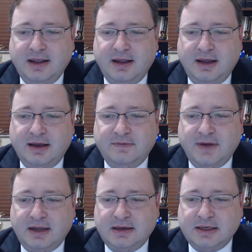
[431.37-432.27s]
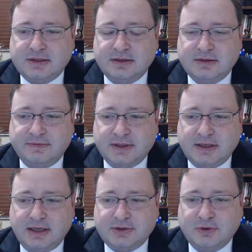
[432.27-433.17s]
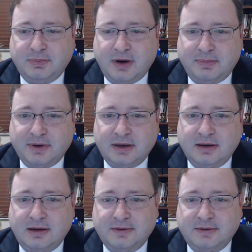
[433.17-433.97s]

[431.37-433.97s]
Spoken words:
and violations of intellectual property law.